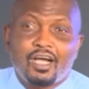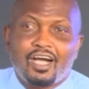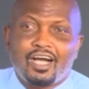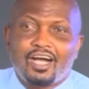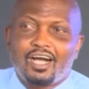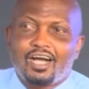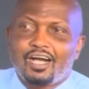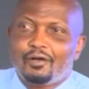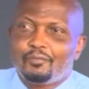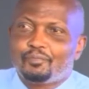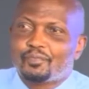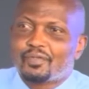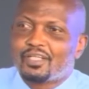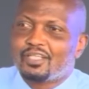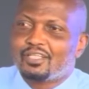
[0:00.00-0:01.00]
Uh,
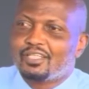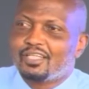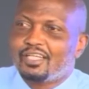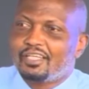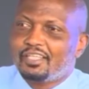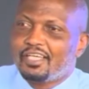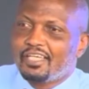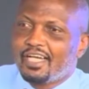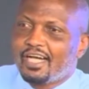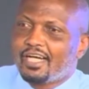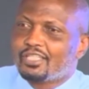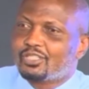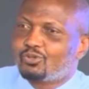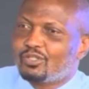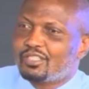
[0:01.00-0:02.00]
in the
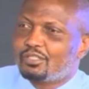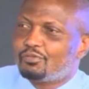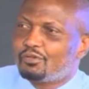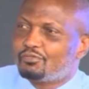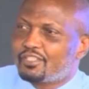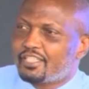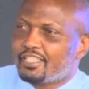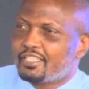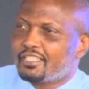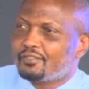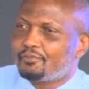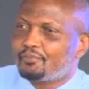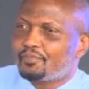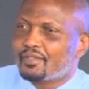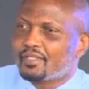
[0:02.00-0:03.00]
year 2015,
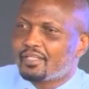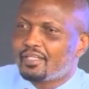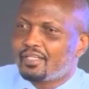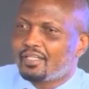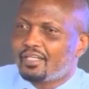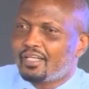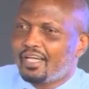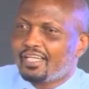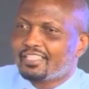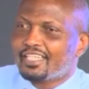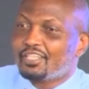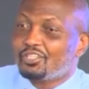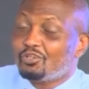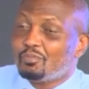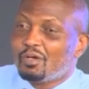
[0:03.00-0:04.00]
as
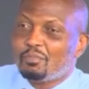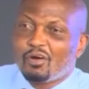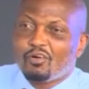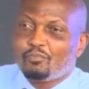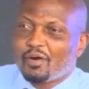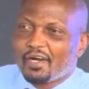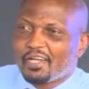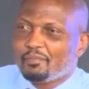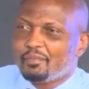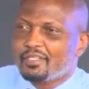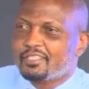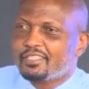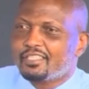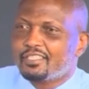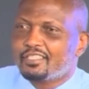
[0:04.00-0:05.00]
a new member of
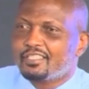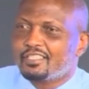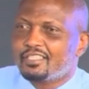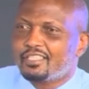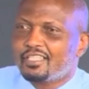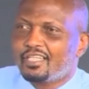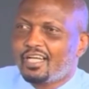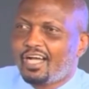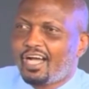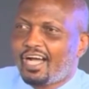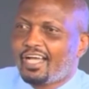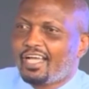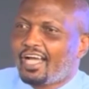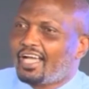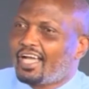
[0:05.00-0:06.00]
parliament,
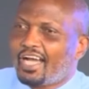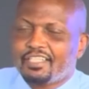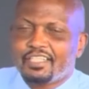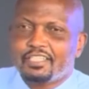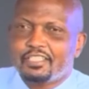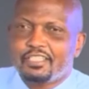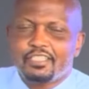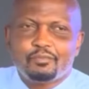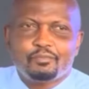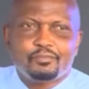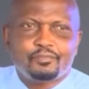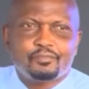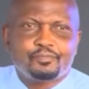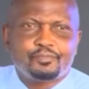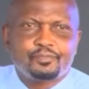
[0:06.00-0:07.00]
I, I had a dream
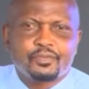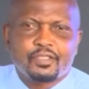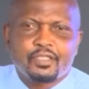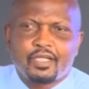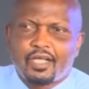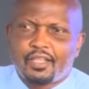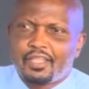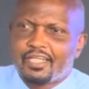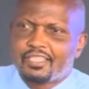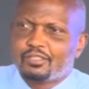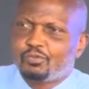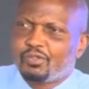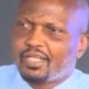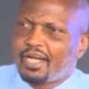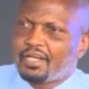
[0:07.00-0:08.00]

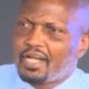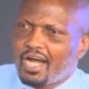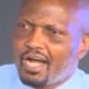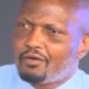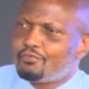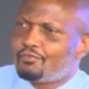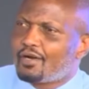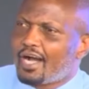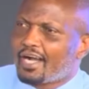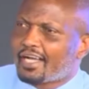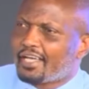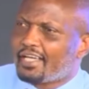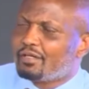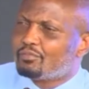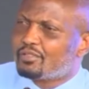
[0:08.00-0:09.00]
that we can have a
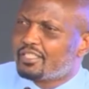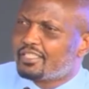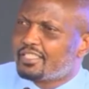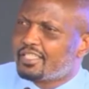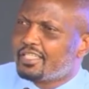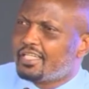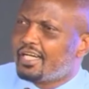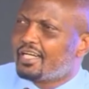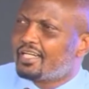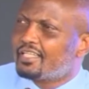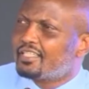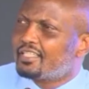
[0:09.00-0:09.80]
KMTC here